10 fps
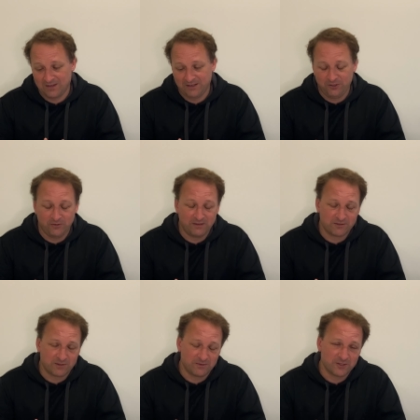do have
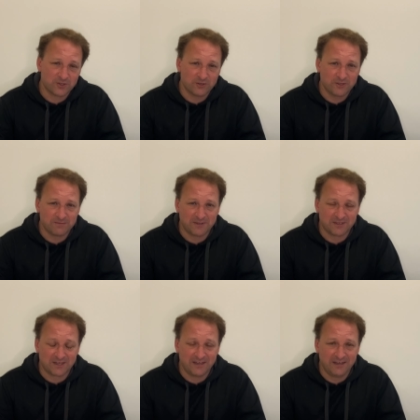some concerns about
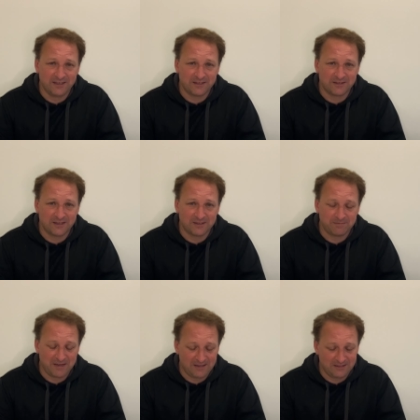the Canadian
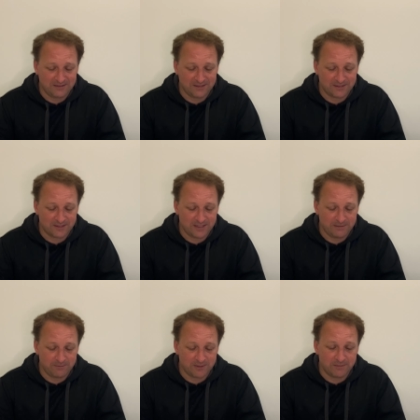palette. It
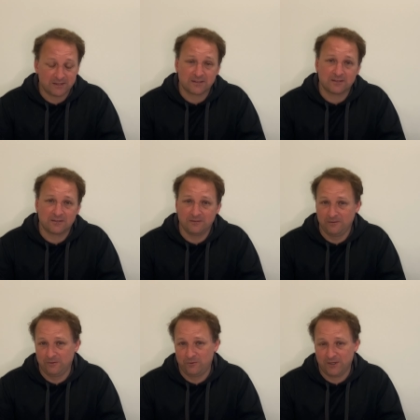seems a bit
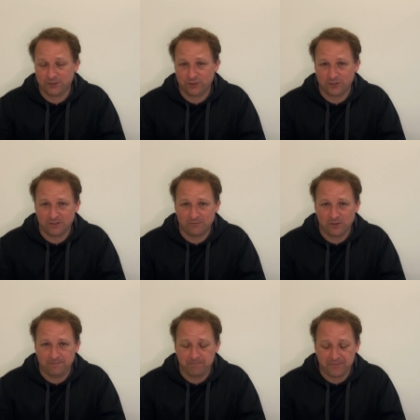questionable.